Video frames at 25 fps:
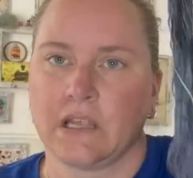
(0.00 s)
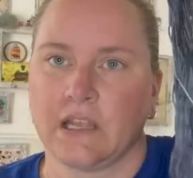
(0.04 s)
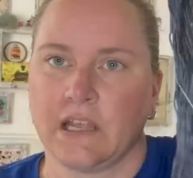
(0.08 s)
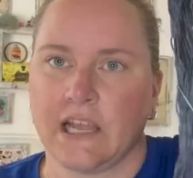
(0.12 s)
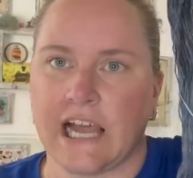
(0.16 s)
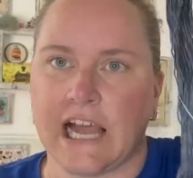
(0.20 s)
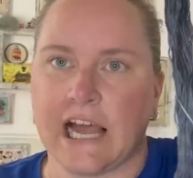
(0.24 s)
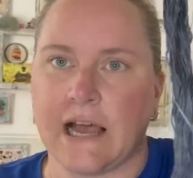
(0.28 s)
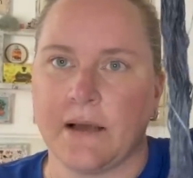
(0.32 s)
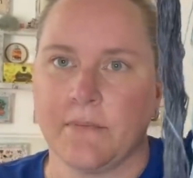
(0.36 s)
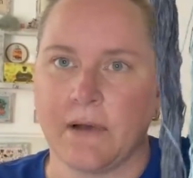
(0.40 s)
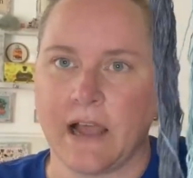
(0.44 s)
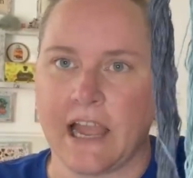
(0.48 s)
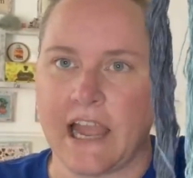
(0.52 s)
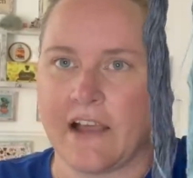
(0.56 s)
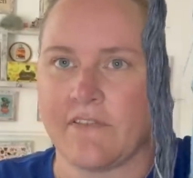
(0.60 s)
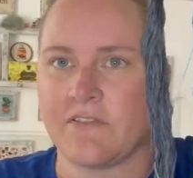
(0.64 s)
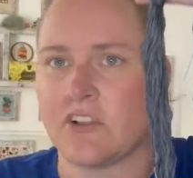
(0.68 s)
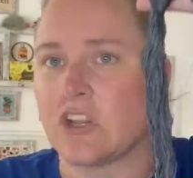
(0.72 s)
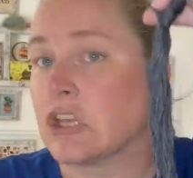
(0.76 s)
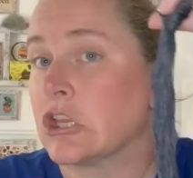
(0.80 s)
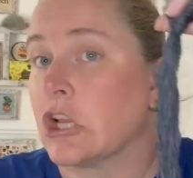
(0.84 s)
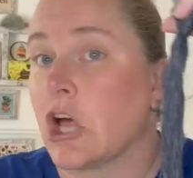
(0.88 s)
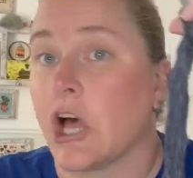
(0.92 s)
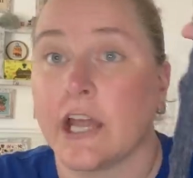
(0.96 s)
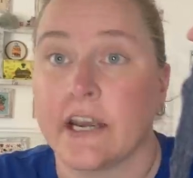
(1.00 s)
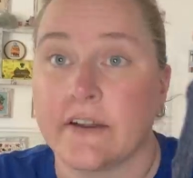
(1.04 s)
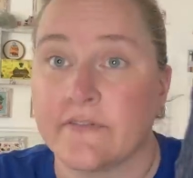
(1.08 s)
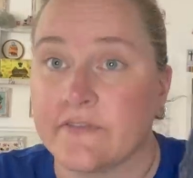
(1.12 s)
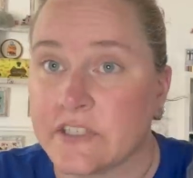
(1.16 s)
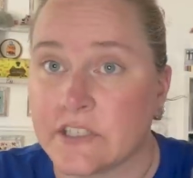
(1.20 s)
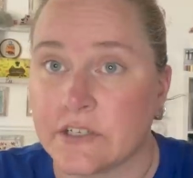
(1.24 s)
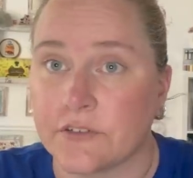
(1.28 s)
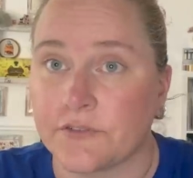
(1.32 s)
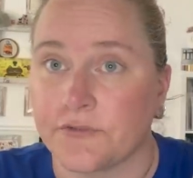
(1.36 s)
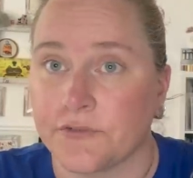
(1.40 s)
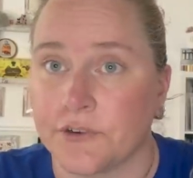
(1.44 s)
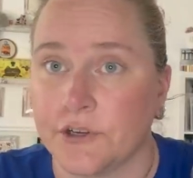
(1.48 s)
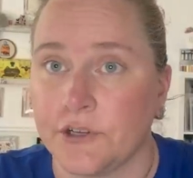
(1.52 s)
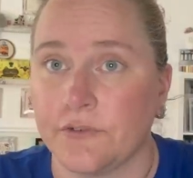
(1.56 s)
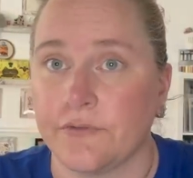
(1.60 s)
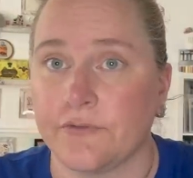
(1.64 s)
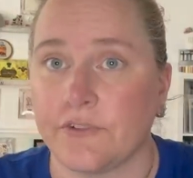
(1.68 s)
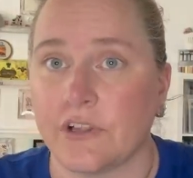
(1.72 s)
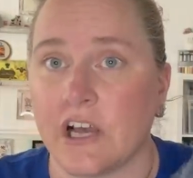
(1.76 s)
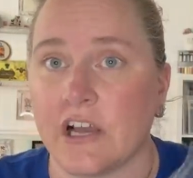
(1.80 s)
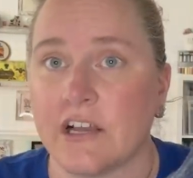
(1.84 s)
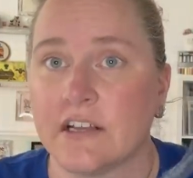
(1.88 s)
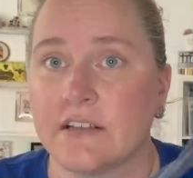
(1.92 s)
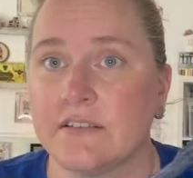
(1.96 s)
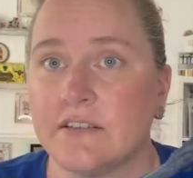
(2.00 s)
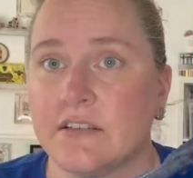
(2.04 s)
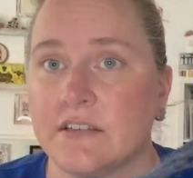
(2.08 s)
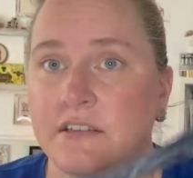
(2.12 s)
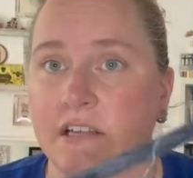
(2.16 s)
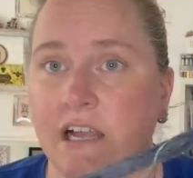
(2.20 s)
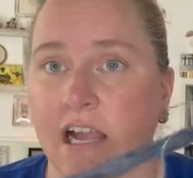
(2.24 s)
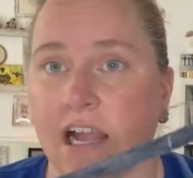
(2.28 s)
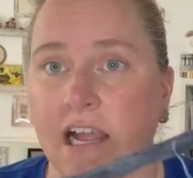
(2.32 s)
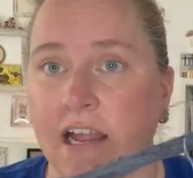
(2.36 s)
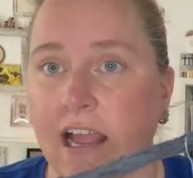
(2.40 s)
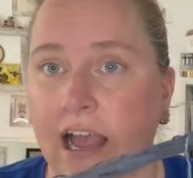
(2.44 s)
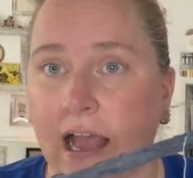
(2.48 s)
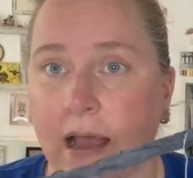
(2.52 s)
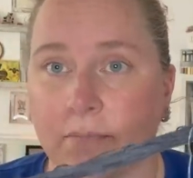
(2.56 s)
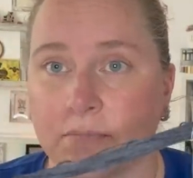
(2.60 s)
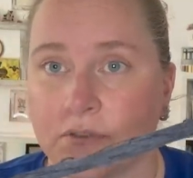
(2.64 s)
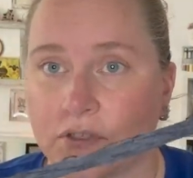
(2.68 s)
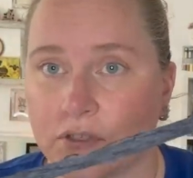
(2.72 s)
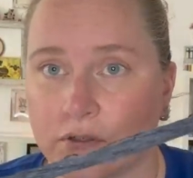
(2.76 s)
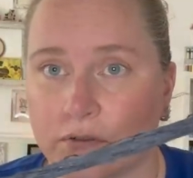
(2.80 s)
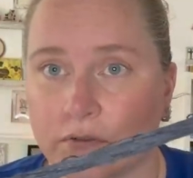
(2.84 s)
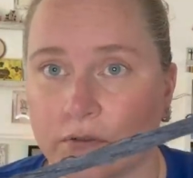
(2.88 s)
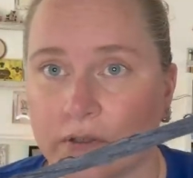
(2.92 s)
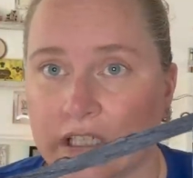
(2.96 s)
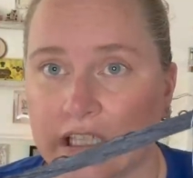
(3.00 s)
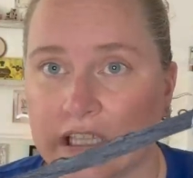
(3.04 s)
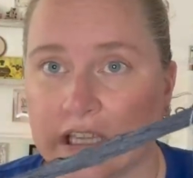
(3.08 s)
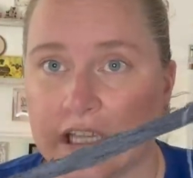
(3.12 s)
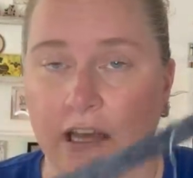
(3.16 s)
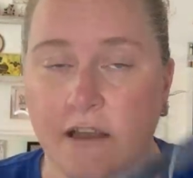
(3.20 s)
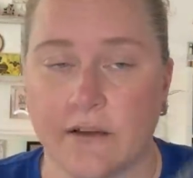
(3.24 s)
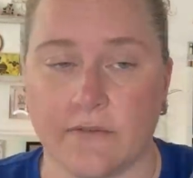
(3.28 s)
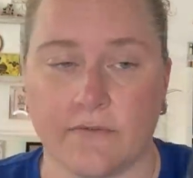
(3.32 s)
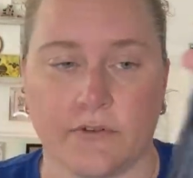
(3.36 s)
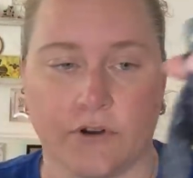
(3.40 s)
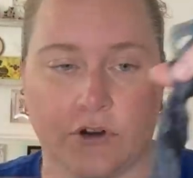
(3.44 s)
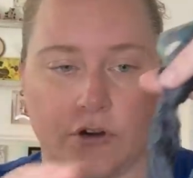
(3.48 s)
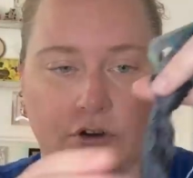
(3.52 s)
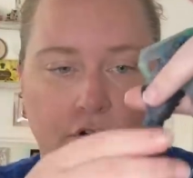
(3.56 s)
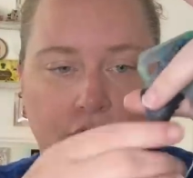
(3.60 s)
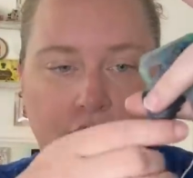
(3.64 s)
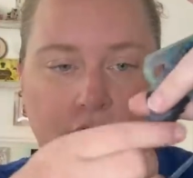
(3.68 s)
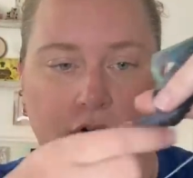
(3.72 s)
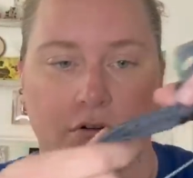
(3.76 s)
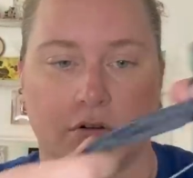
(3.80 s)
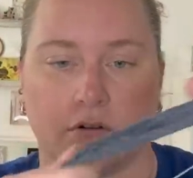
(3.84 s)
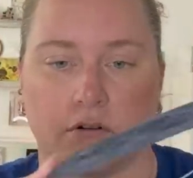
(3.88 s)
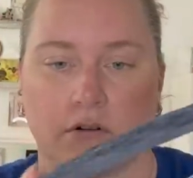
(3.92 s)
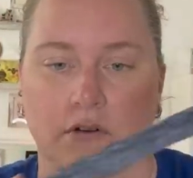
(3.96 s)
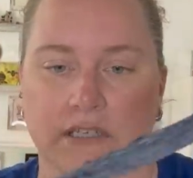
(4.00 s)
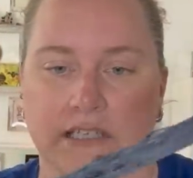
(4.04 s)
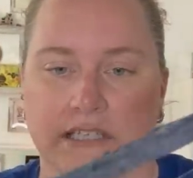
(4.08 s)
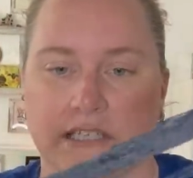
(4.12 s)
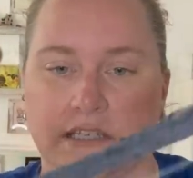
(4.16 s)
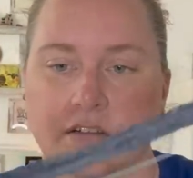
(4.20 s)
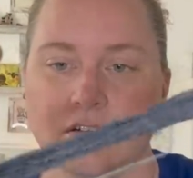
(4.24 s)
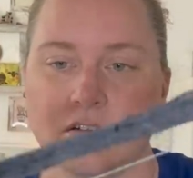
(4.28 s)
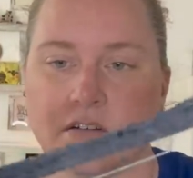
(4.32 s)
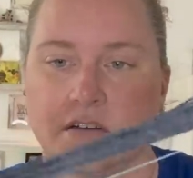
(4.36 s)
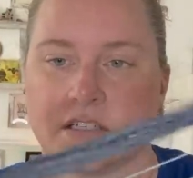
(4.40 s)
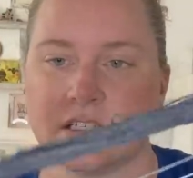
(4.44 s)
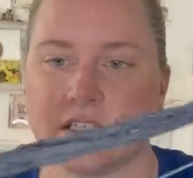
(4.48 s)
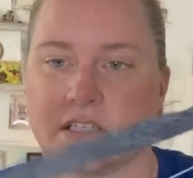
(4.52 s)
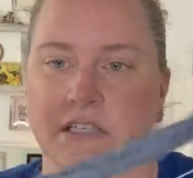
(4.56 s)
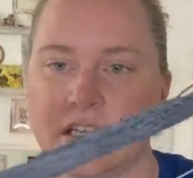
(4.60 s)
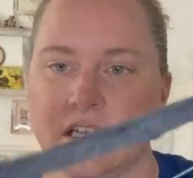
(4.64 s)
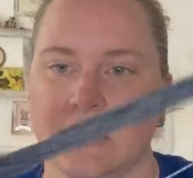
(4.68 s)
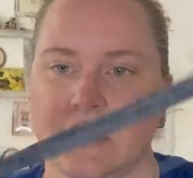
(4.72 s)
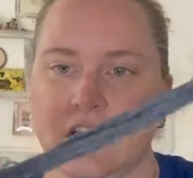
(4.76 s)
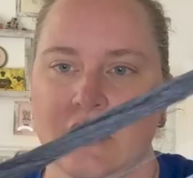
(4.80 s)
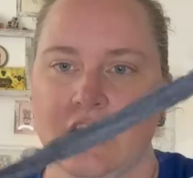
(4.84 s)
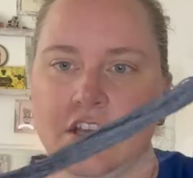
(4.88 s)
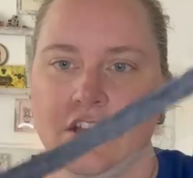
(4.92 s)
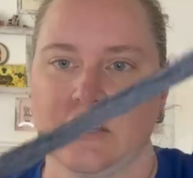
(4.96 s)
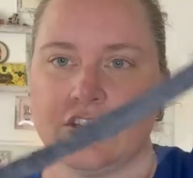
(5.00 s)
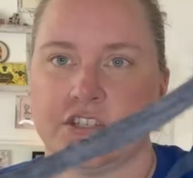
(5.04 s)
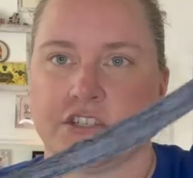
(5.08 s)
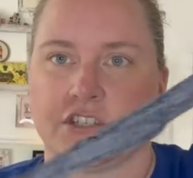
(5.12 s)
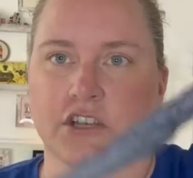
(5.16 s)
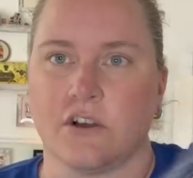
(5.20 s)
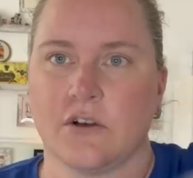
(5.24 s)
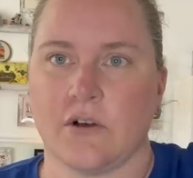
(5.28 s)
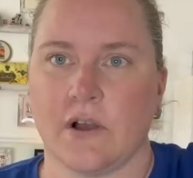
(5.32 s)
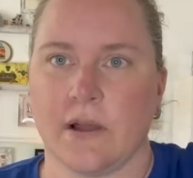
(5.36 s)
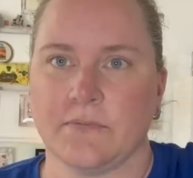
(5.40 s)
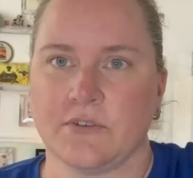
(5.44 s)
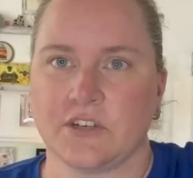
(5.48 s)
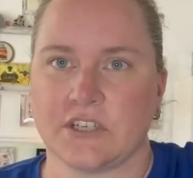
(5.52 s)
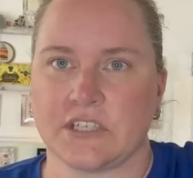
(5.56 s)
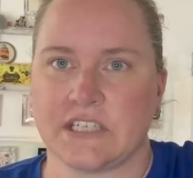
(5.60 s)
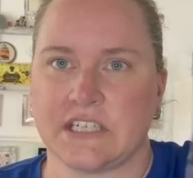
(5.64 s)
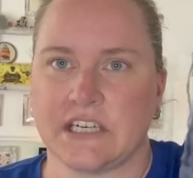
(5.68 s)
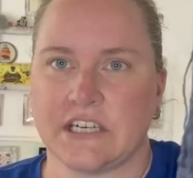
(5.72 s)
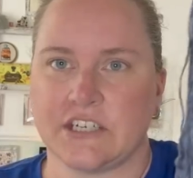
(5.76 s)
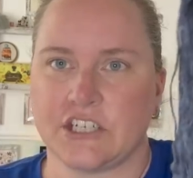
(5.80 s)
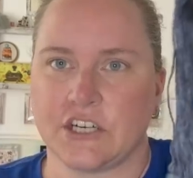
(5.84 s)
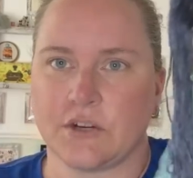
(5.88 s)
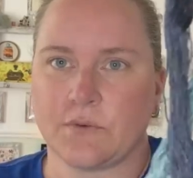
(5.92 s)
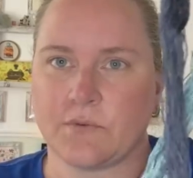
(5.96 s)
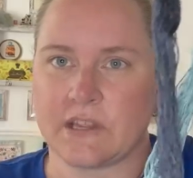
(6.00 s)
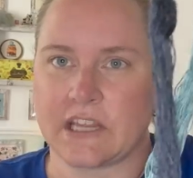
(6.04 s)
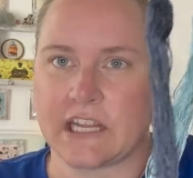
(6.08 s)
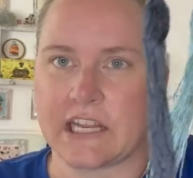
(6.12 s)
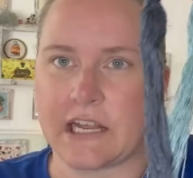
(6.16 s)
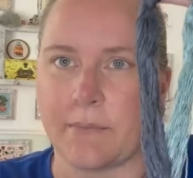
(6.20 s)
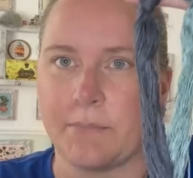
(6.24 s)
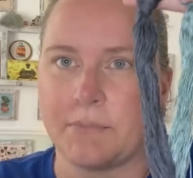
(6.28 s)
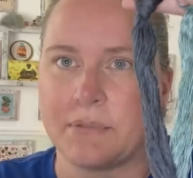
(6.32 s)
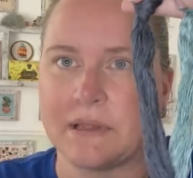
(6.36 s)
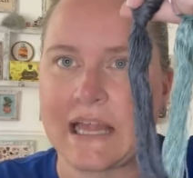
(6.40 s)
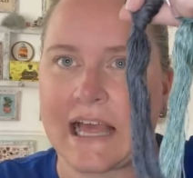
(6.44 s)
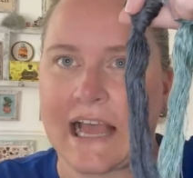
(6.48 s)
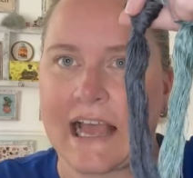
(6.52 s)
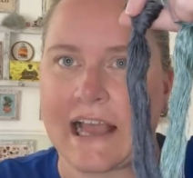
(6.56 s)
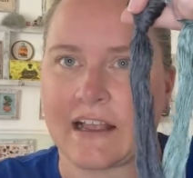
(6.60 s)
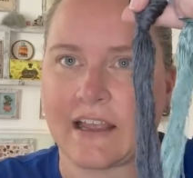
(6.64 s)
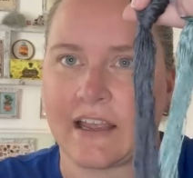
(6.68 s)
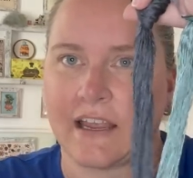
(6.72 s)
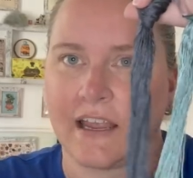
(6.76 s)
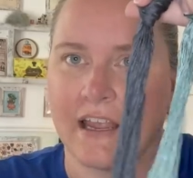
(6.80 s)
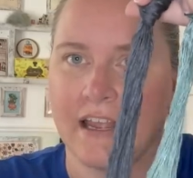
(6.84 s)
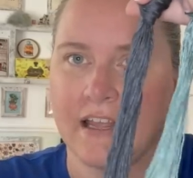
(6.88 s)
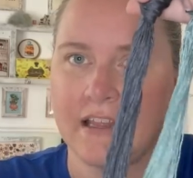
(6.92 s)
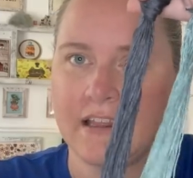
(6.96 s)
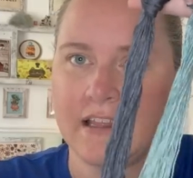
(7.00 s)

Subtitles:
I have a lot of Silk For You floss. I absolutely love her silks. So I'm just stitching with like a black and